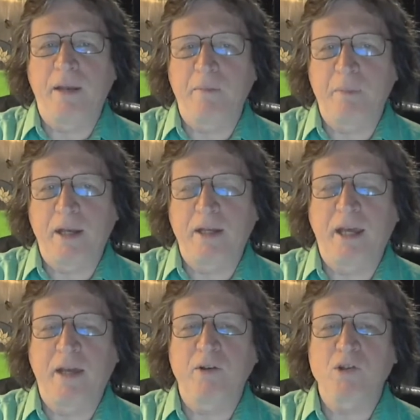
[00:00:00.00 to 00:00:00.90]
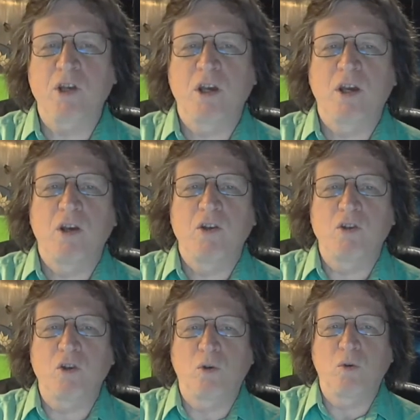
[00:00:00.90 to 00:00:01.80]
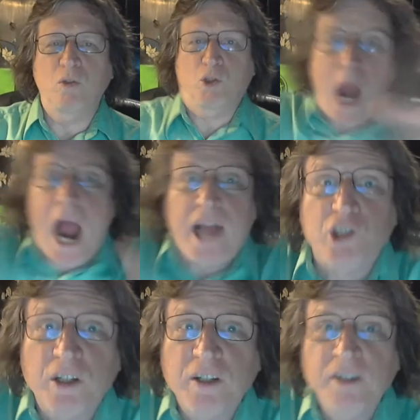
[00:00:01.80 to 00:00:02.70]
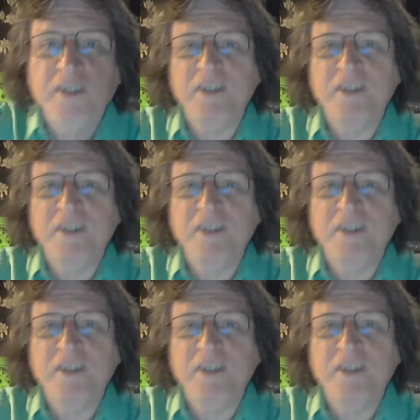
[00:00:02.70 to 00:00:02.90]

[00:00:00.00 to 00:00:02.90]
and meditators to stress.